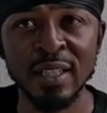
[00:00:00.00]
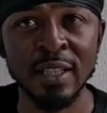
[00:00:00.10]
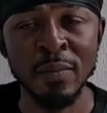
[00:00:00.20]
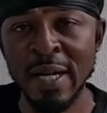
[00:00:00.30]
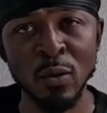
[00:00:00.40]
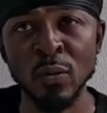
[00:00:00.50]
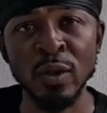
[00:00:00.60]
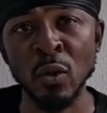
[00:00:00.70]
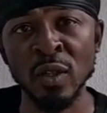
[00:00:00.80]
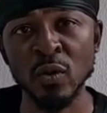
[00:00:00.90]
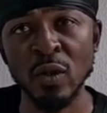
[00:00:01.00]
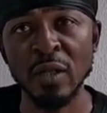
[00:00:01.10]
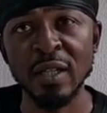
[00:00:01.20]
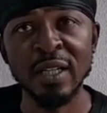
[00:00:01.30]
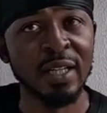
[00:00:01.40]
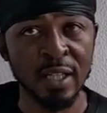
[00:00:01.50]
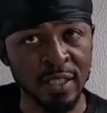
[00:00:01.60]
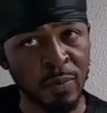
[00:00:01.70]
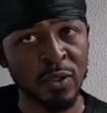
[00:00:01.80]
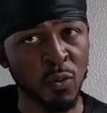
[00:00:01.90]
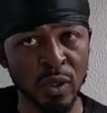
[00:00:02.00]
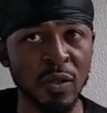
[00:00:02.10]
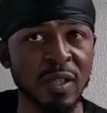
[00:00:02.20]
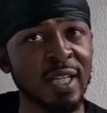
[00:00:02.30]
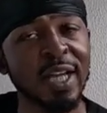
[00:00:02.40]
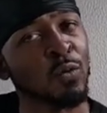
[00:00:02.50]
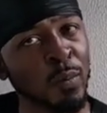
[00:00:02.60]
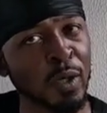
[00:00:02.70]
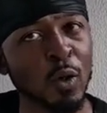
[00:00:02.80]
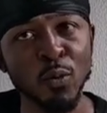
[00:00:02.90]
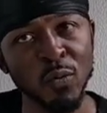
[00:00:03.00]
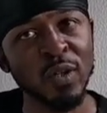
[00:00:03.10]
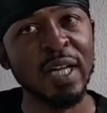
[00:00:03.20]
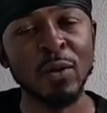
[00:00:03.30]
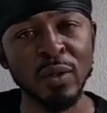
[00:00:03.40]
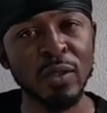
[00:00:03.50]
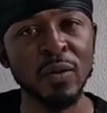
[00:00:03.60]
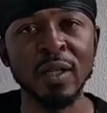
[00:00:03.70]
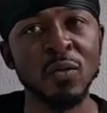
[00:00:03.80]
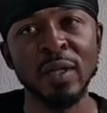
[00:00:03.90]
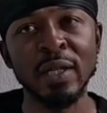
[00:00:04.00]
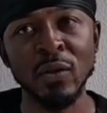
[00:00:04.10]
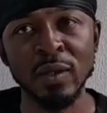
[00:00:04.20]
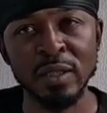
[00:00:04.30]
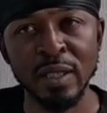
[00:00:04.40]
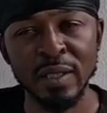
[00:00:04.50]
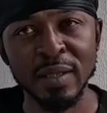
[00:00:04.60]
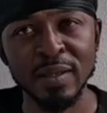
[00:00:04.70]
No matter what we do in this world, as much as we do, if women don't approve what the hell we doing, we ain't doing shit.